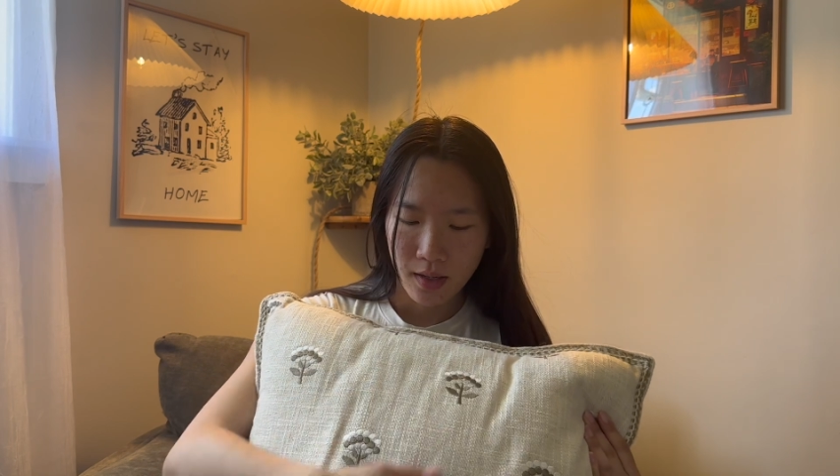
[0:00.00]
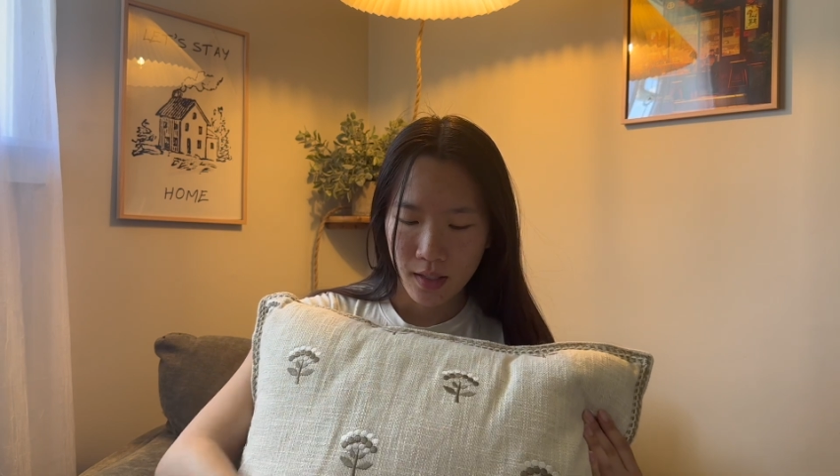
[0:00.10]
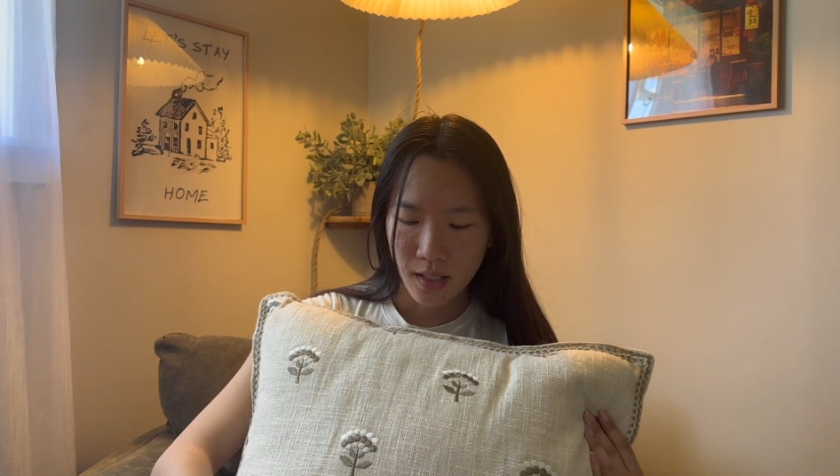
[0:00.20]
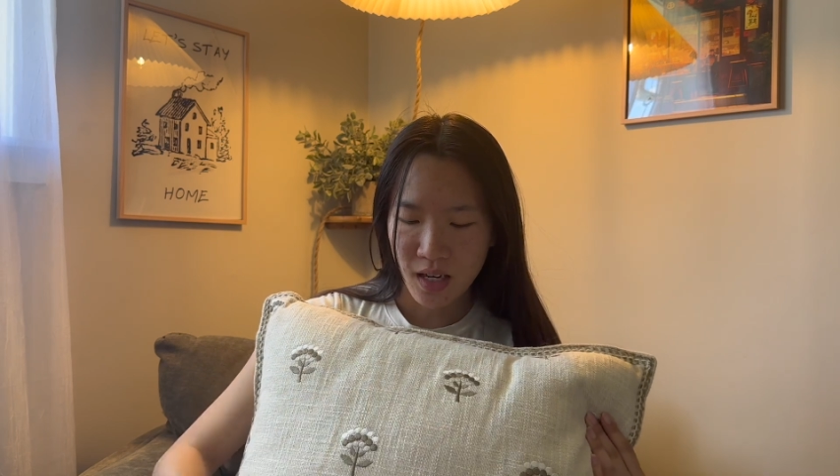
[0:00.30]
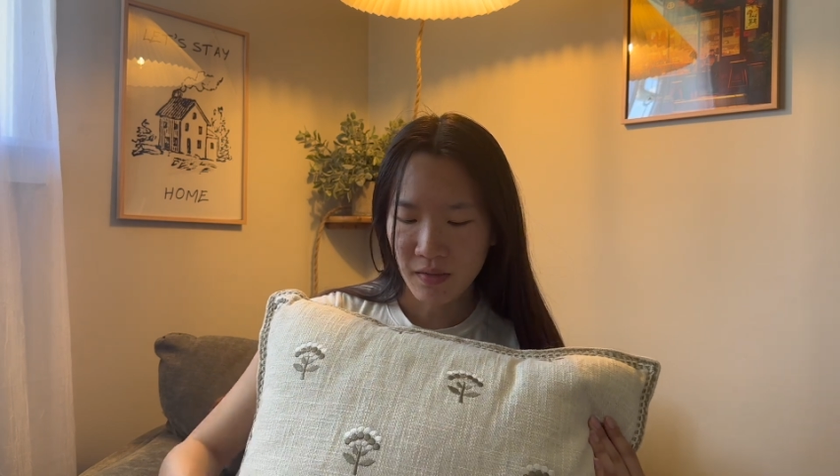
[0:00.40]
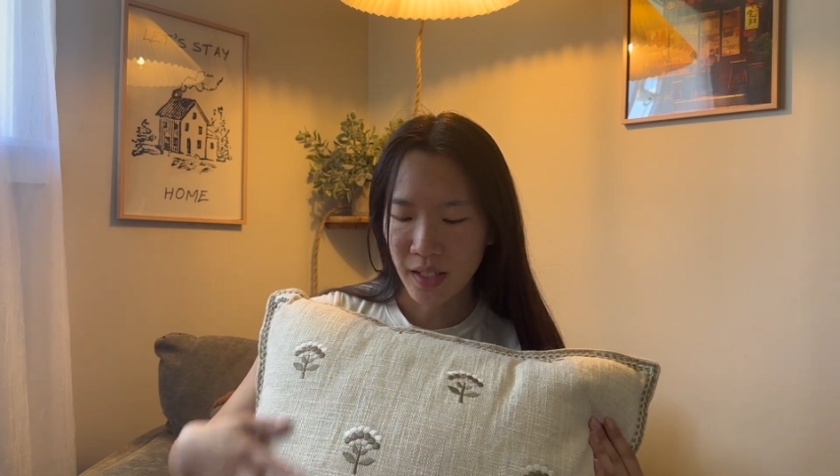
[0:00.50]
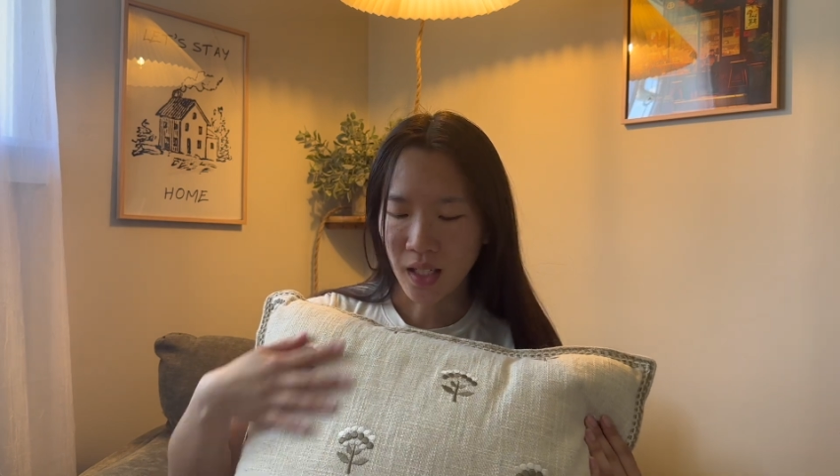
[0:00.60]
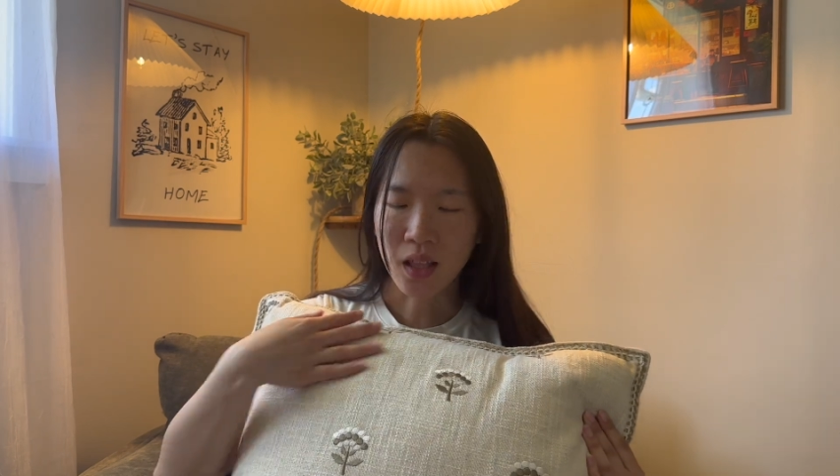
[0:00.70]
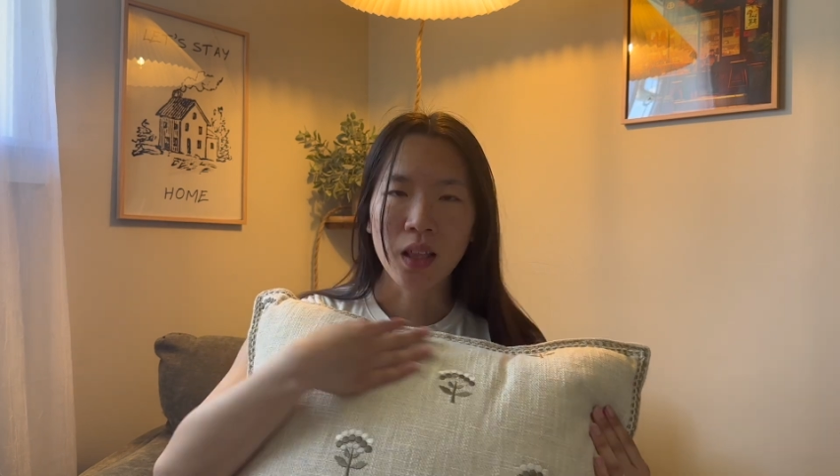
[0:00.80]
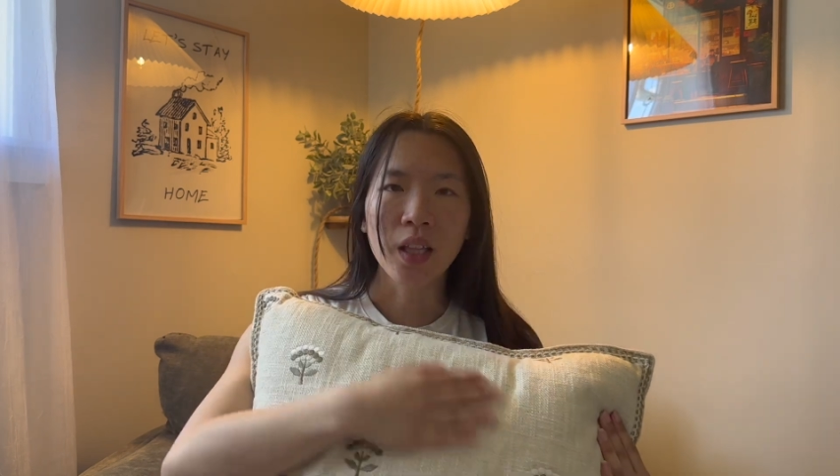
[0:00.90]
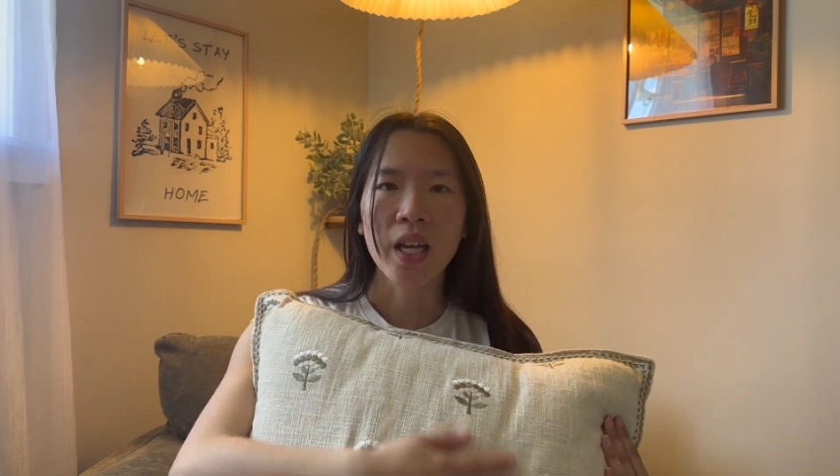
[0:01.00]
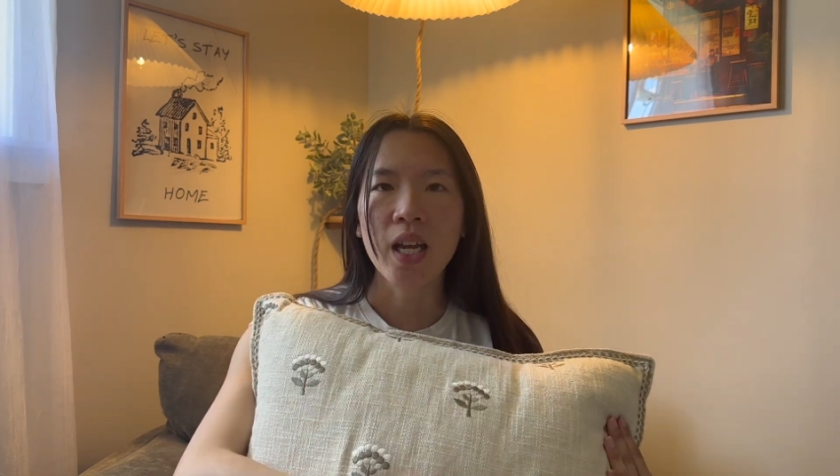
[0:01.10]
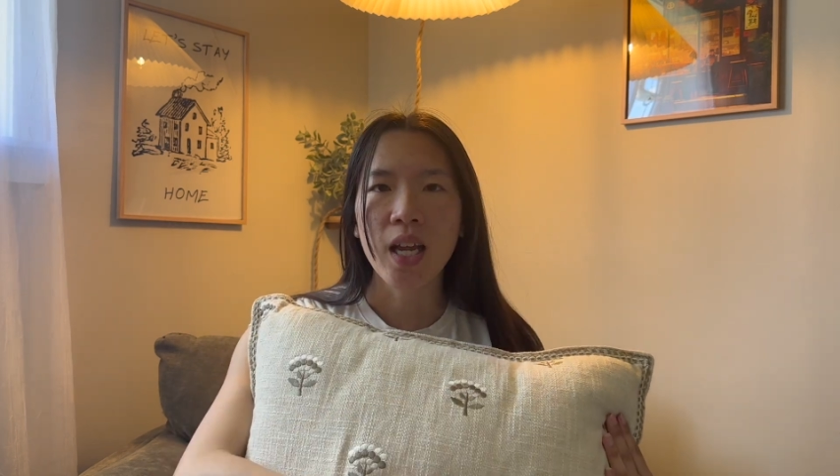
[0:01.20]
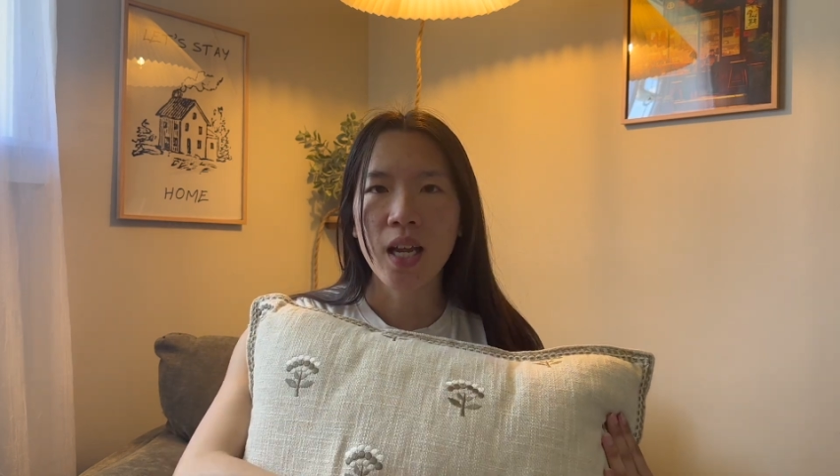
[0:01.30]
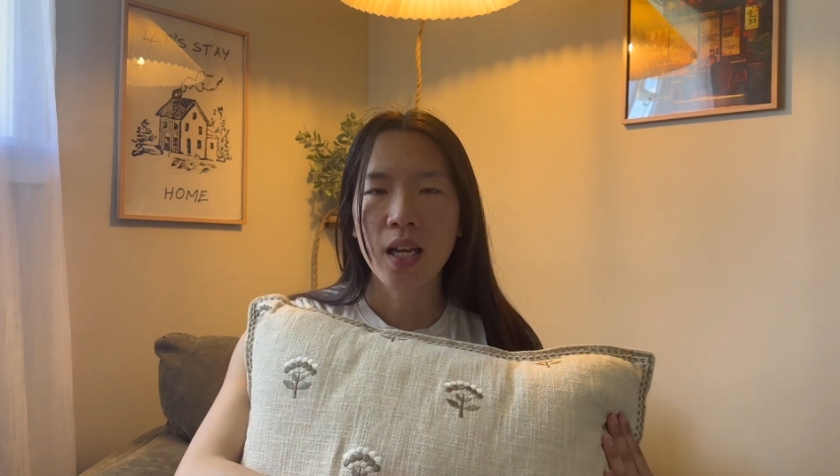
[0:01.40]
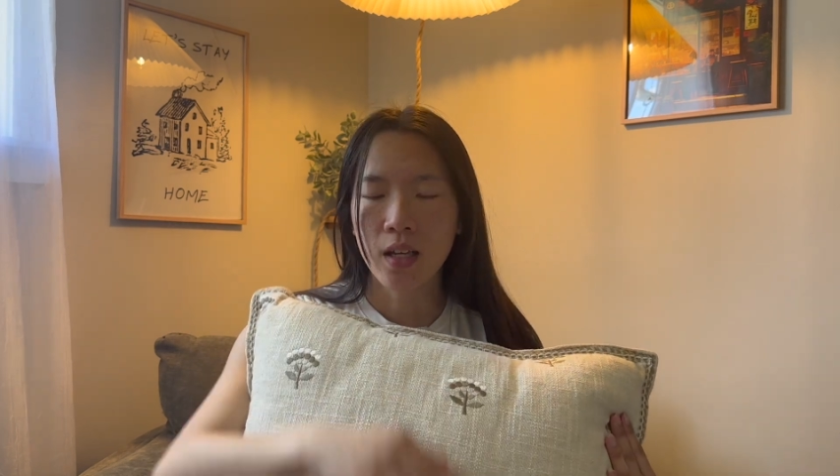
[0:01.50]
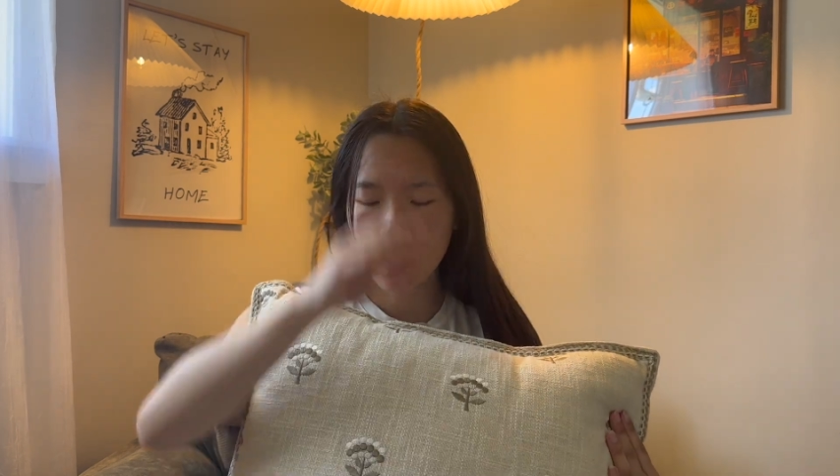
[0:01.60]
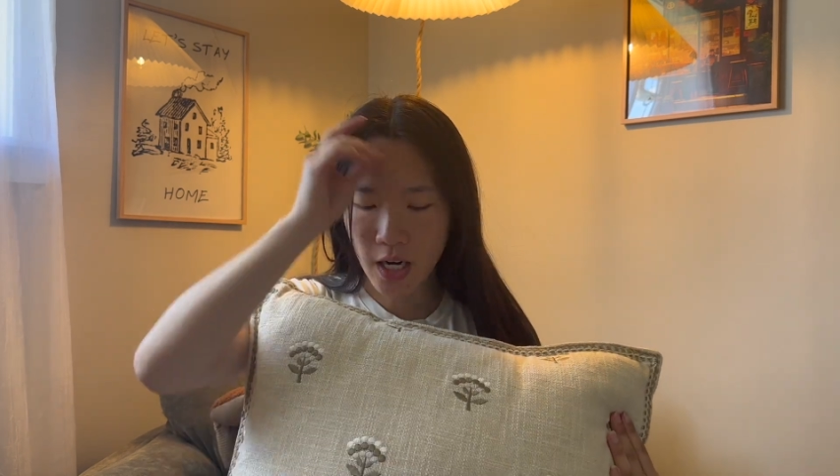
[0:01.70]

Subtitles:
kind of like a linen